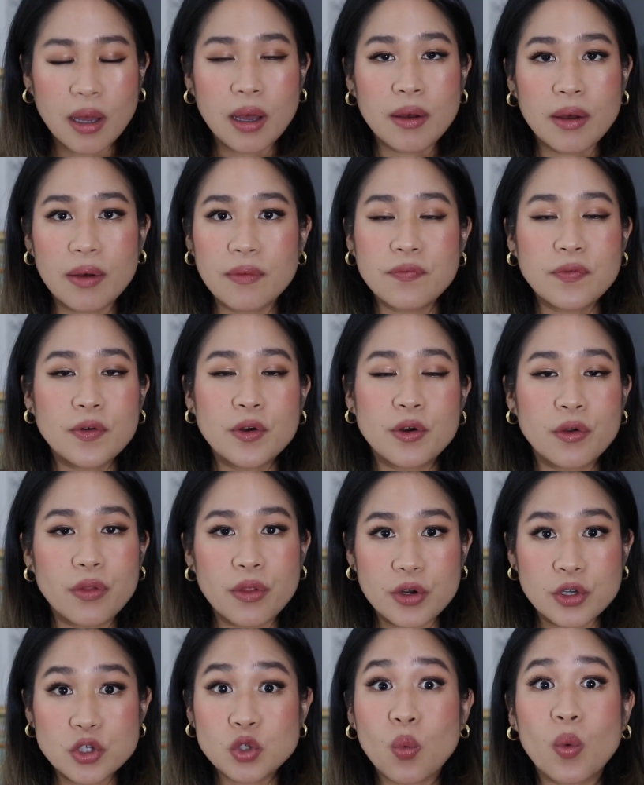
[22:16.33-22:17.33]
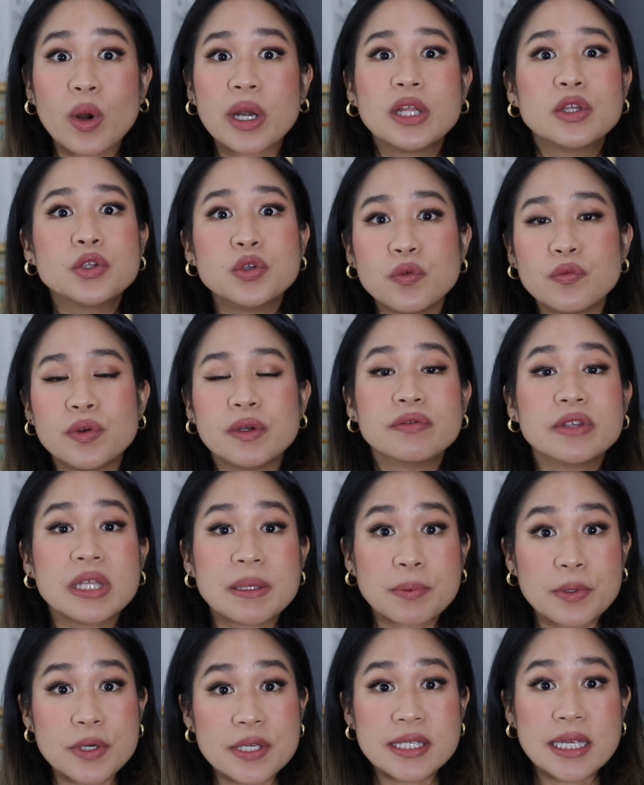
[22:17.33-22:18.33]
a further 20 to
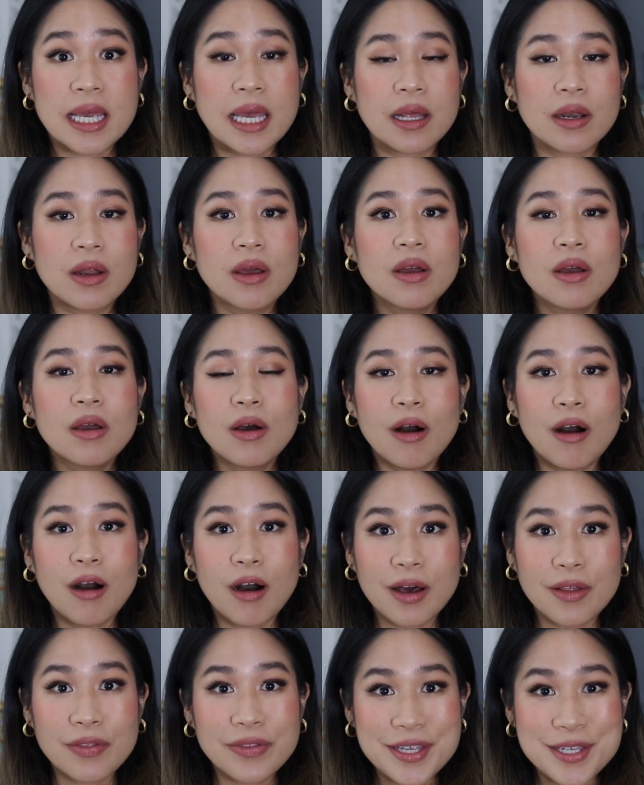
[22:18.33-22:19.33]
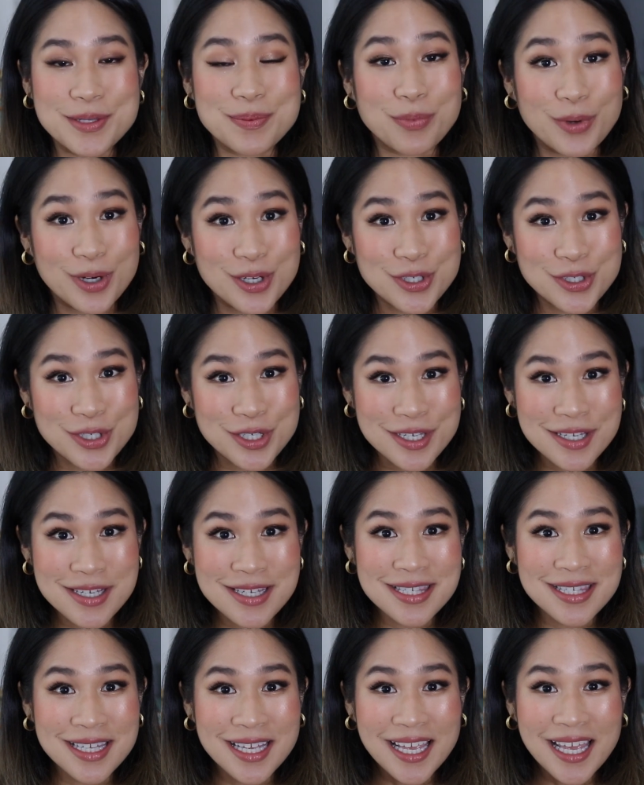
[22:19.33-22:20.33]
50% on these
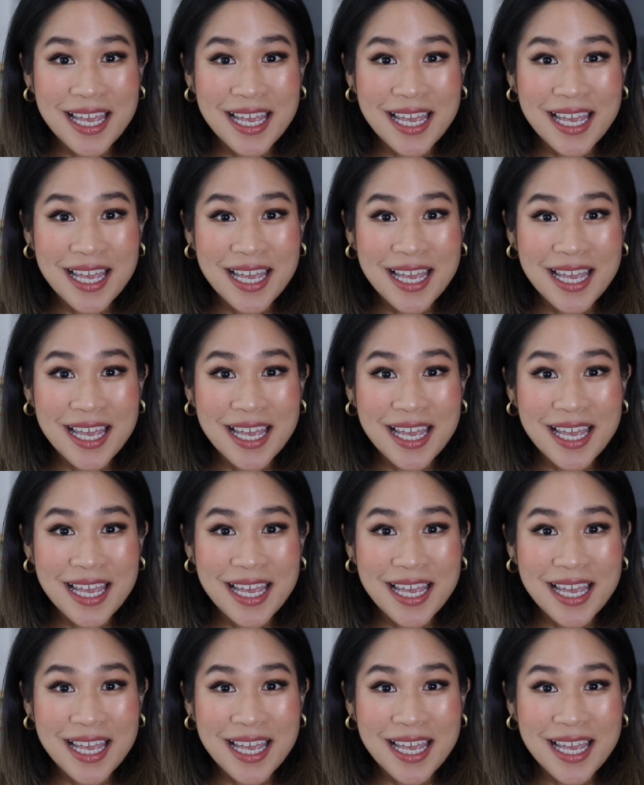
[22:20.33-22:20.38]
brushes.